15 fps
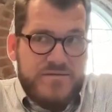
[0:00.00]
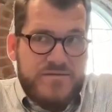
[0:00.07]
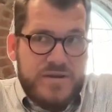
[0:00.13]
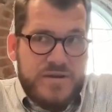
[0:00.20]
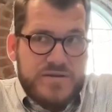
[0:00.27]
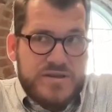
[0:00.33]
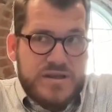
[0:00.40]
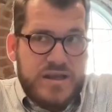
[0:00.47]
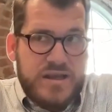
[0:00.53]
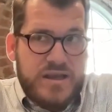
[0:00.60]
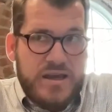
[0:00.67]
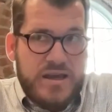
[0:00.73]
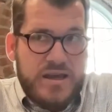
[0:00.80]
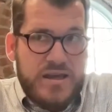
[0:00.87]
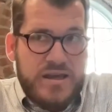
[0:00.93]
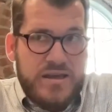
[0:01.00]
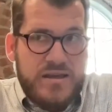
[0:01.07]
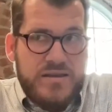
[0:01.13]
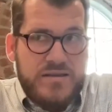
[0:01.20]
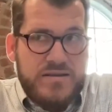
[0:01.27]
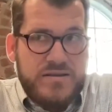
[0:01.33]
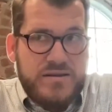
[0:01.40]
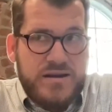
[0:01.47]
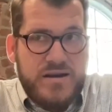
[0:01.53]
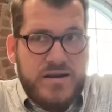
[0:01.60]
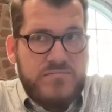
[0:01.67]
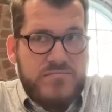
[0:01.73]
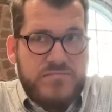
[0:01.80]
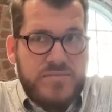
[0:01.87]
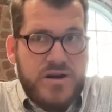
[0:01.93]
feels like a
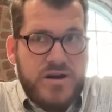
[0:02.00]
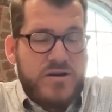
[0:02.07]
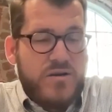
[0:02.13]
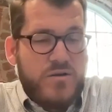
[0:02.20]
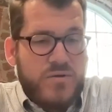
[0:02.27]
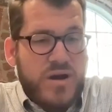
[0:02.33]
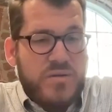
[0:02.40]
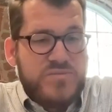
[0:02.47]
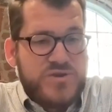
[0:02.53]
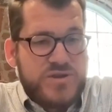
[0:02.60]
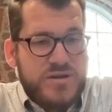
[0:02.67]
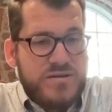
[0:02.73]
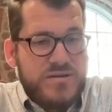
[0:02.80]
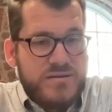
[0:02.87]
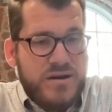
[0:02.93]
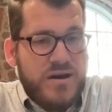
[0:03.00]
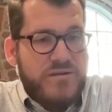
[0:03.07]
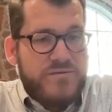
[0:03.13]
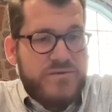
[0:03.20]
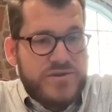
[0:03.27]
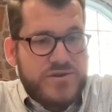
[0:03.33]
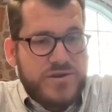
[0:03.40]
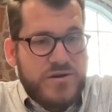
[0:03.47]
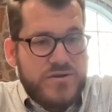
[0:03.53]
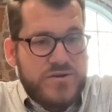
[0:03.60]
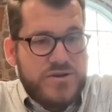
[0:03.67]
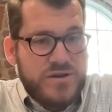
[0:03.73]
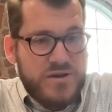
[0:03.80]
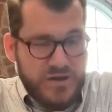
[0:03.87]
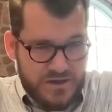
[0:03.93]
corruption of the
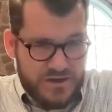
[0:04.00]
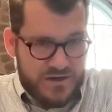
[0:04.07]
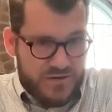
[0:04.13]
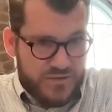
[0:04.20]
church,